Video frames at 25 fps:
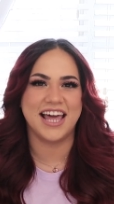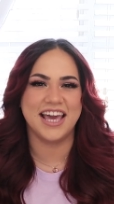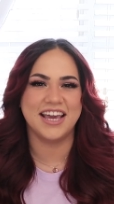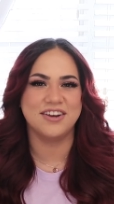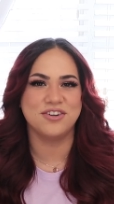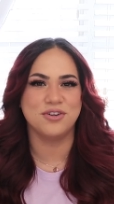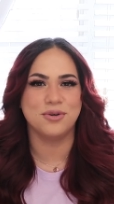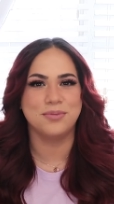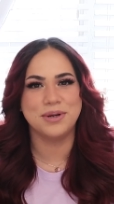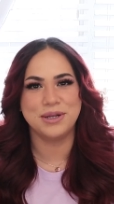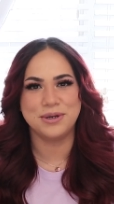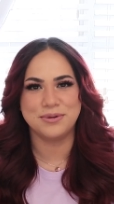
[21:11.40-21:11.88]

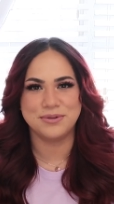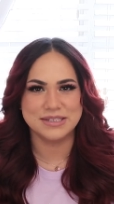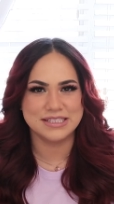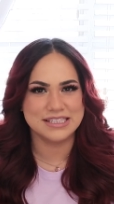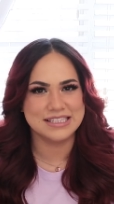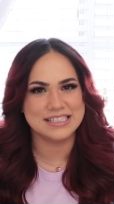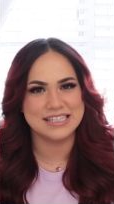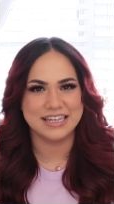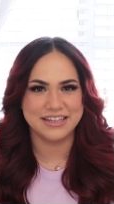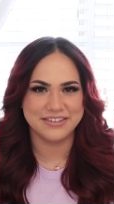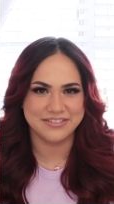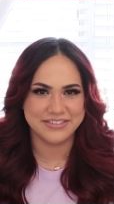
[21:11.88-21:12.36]
like nobody
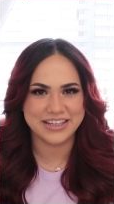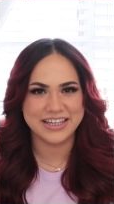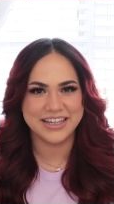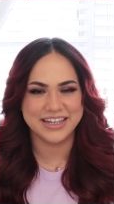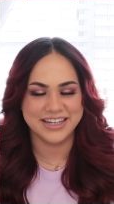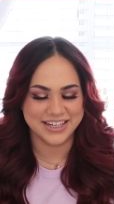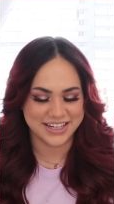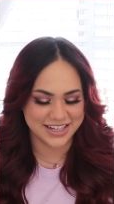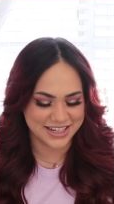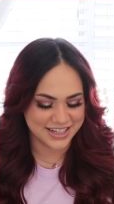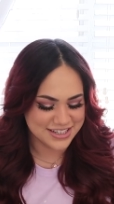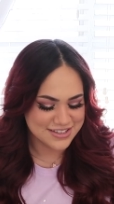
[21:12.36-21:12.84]
wants to live
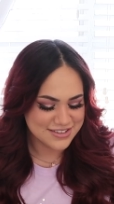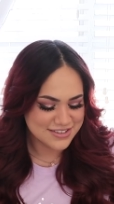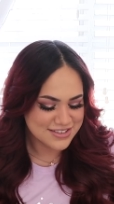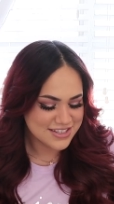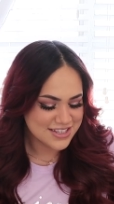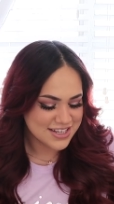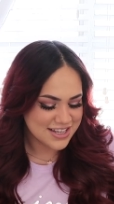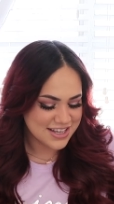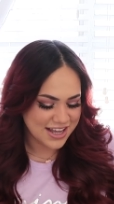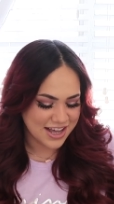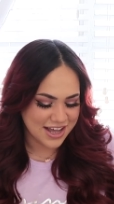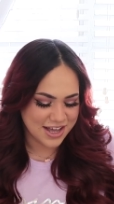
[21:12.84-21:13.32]
here
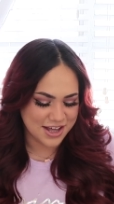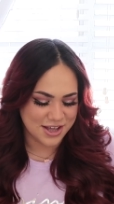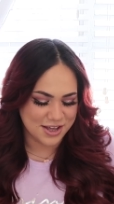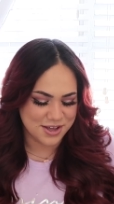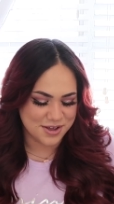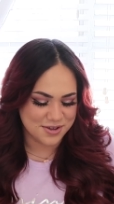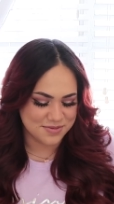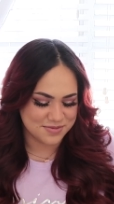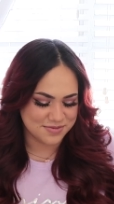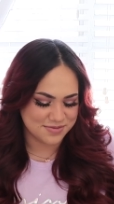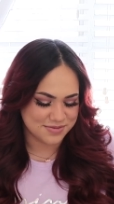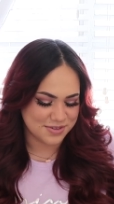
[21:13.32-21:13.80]

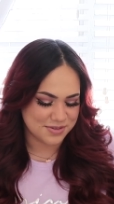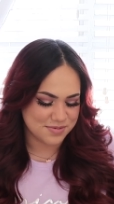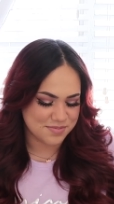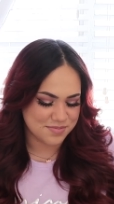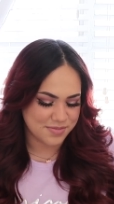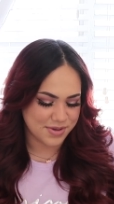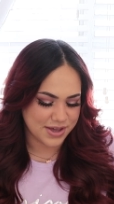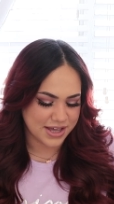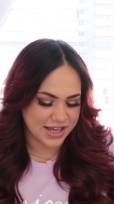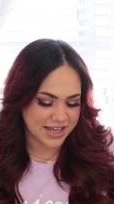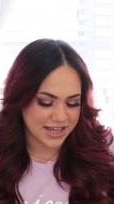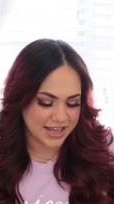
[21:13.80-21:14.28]
um,
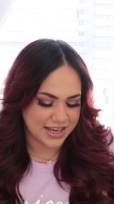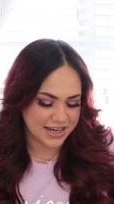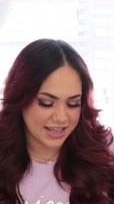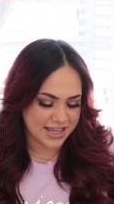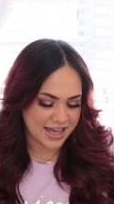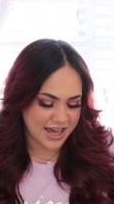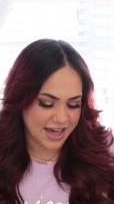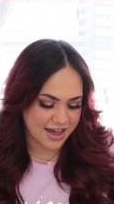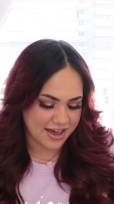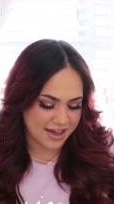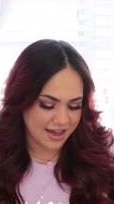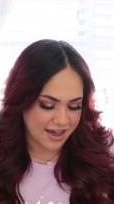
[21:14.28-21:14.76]
but
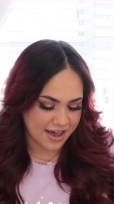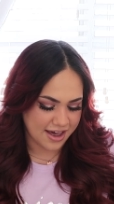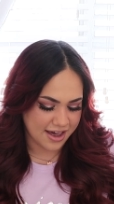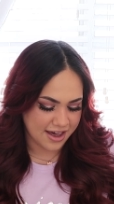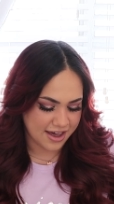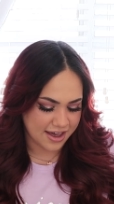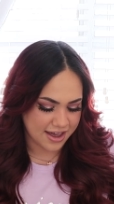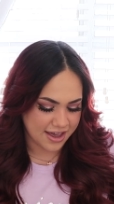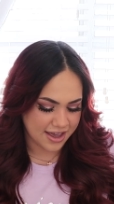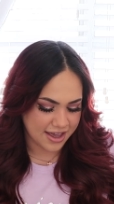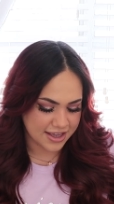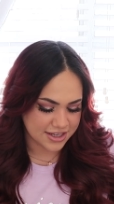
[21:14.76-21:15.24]
yeah
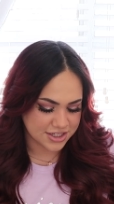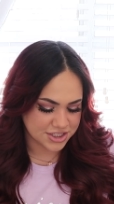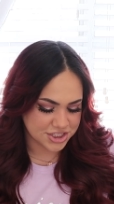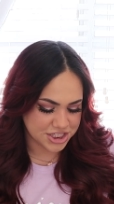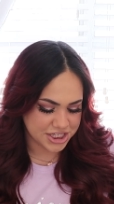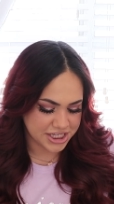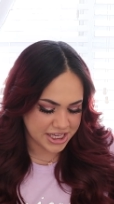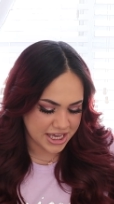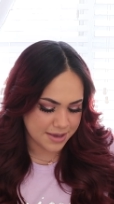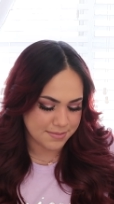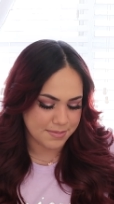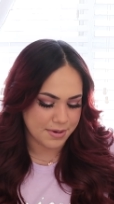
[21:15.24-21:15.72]
I
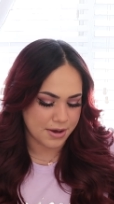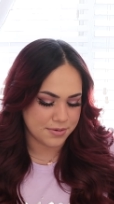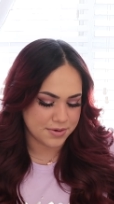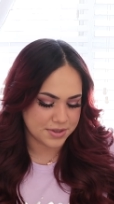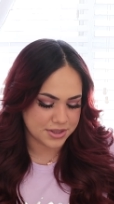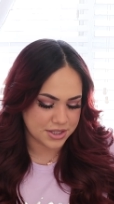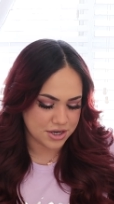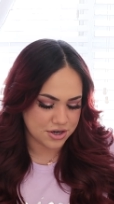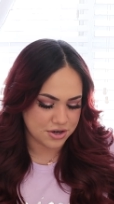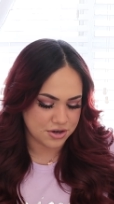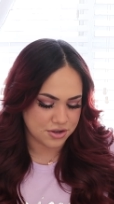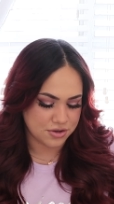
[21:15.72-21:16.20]
she came out
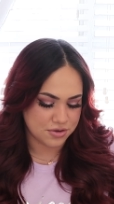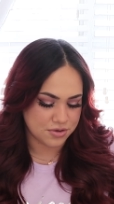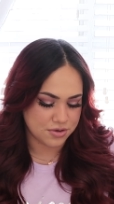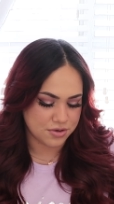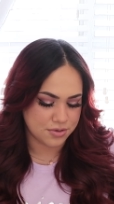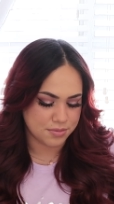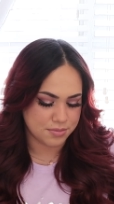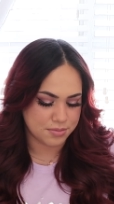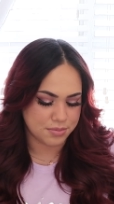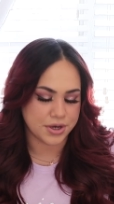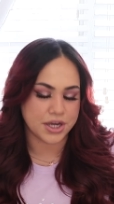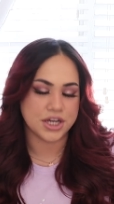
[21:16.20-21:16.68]
with a
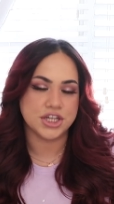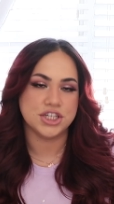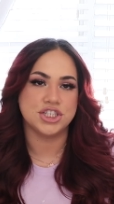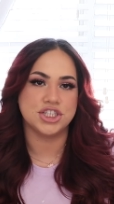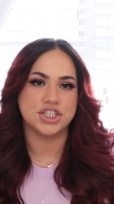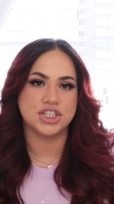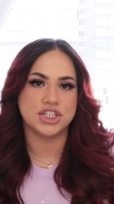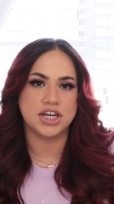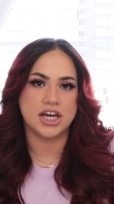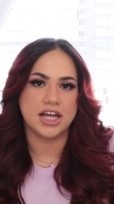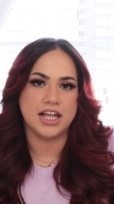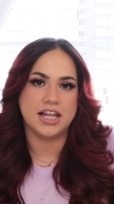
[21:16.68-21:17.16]
new
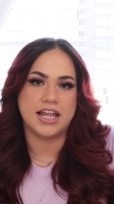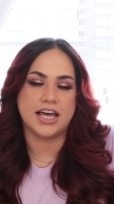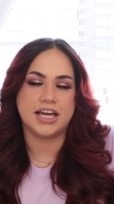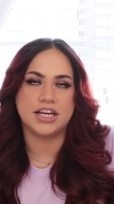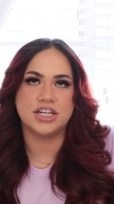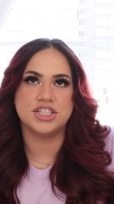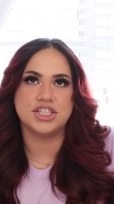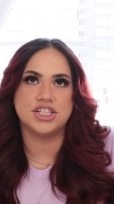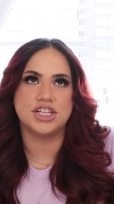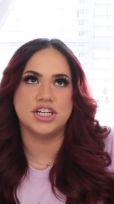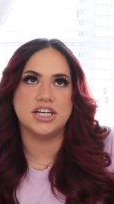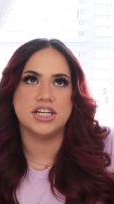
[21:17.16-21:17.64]
brush
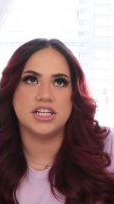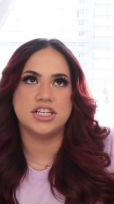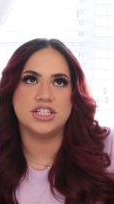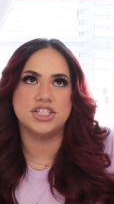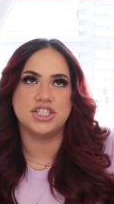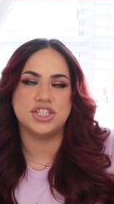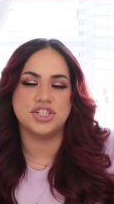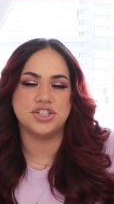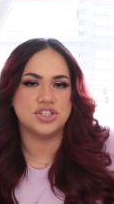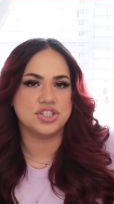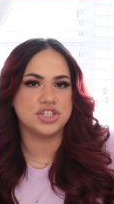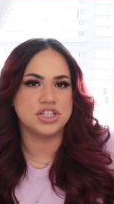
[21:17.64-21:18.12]
collection
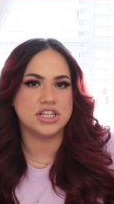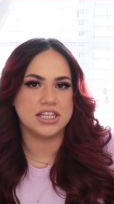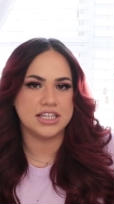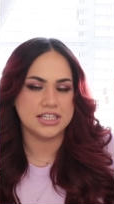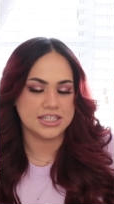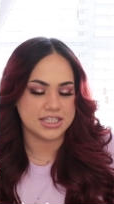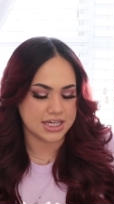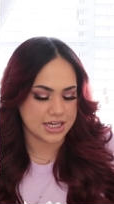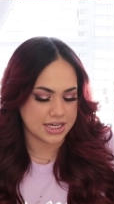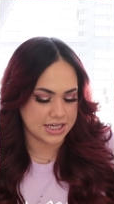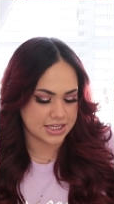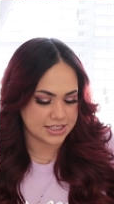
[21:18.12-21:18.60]
she
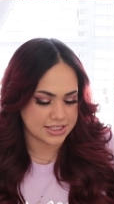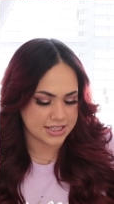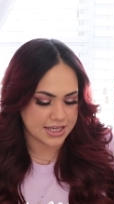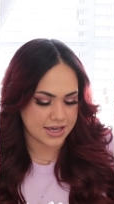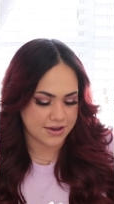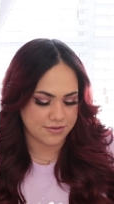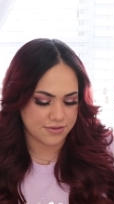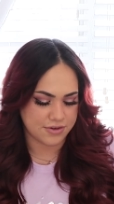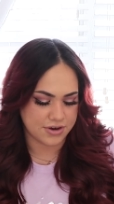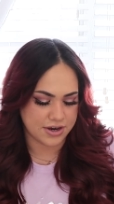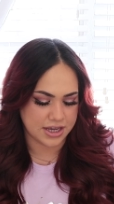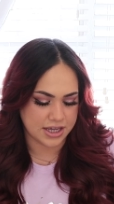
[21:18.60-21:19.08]
usually does
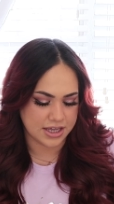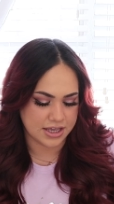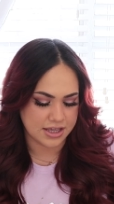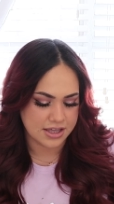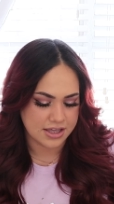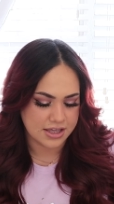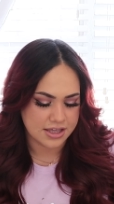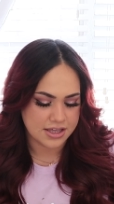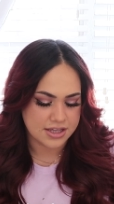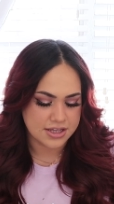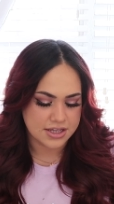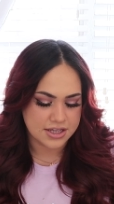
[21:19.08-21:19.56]
every
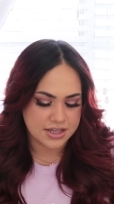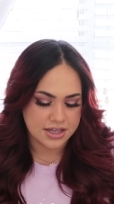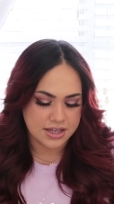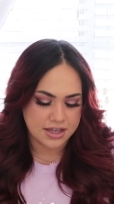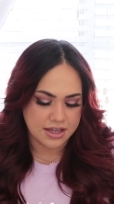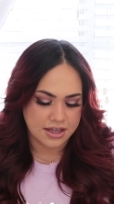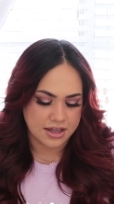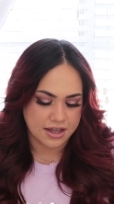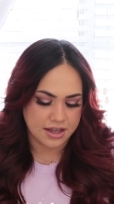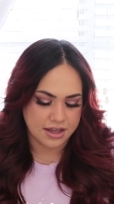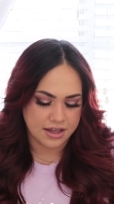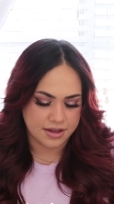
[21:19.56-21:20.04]

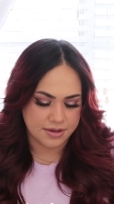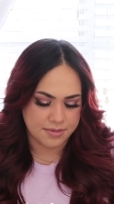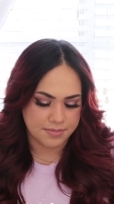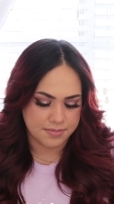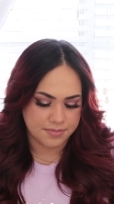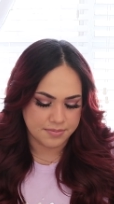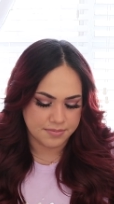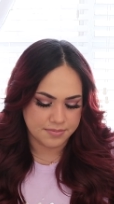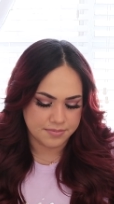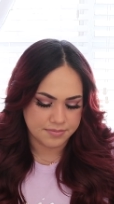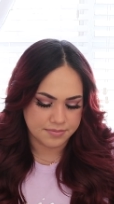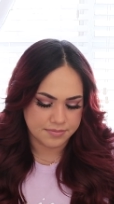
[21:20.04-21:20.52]

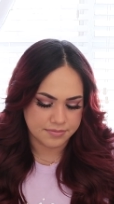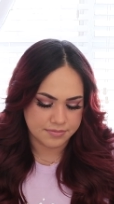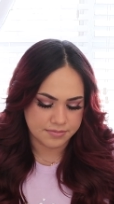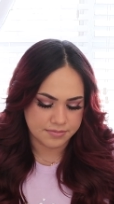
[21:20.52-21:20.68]
um,